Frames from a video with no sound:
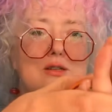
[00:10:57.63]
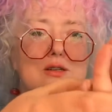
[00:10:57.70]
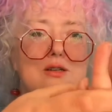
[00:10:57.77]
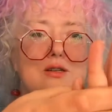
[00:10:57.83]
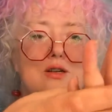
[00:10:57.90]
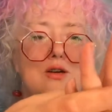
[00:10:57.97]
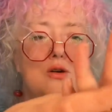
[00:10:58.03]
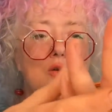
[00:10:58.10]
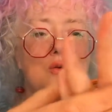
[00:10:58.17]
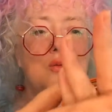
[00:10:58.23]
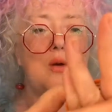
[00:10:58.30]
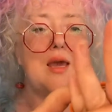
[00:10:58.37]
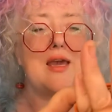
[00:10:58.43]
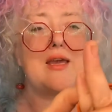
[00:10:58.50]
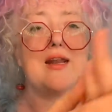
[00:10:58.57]
no
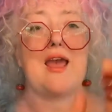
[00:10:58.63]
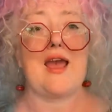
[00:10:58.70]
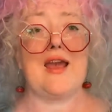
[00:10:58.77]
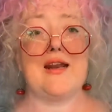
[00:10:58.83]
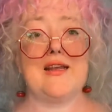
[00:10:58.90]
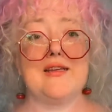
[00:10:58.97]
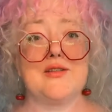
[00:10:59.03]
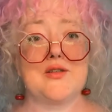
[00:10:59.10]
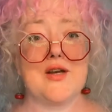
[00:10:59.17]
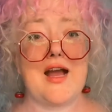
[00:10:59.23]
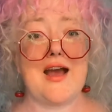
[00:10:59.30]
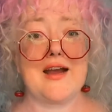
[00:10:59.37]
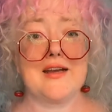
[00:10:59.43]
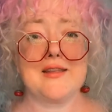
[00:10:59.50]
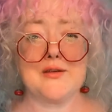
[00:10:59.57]
way in Hades or
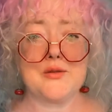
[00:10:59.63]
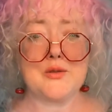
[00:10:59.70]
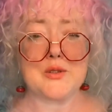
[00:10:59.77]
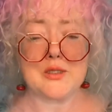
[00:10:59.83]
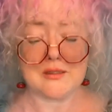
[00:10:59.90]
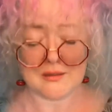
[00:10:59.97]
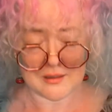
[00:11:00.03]
heck those are